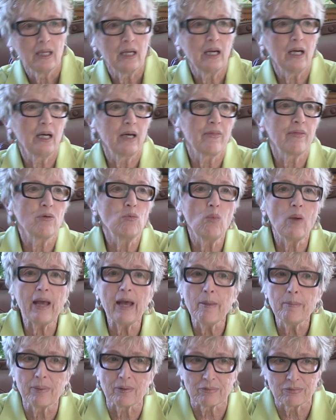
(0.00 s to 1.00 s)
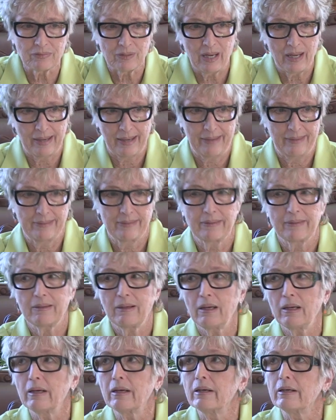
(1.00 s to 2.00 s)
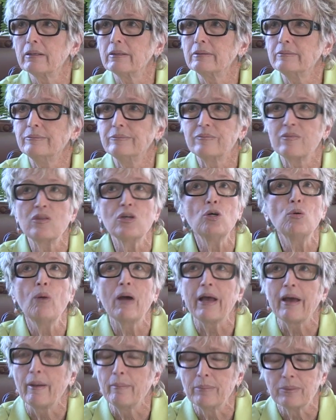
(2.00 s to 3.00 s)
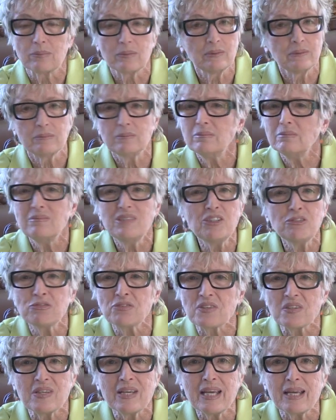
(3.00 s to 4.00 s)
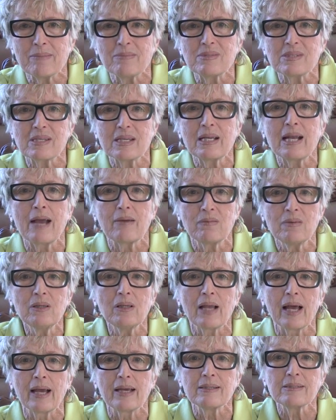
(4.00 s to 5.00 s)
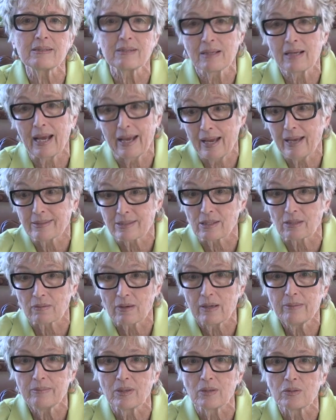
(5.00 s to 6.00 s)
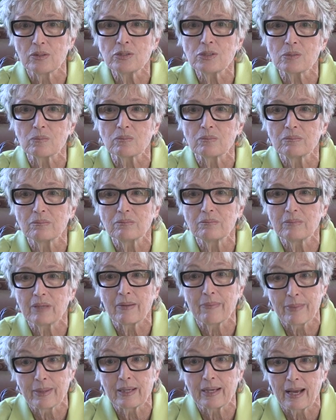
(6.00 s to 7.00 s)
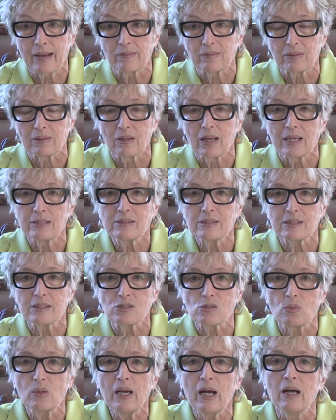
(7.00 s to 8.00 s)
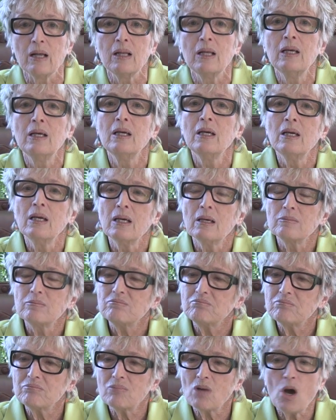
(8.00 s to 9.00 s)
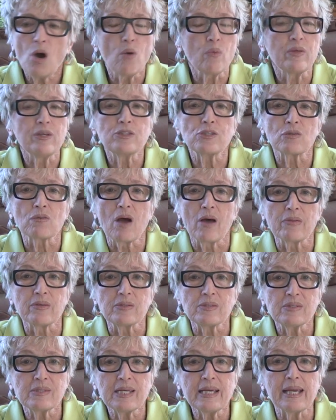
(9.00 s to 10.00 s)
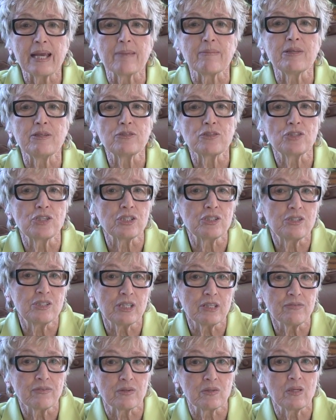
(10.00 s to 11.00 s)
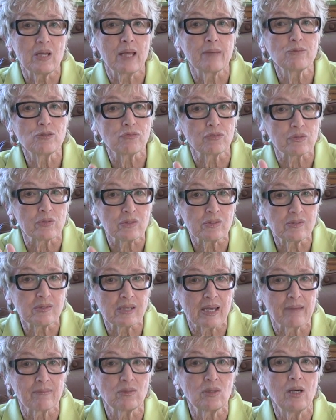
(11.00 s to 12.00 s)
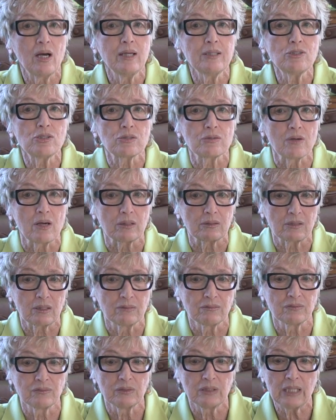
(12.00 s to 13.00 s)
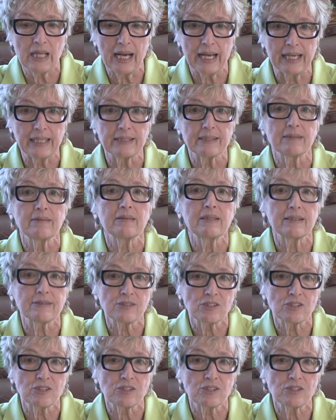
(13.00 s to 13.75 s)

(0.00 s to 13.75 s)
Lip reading: the web of light, the web, different names. And I realized, and I asked the grandmothers, and then I realized as well, oh, these are all the same. These are just different names for the same construct of light that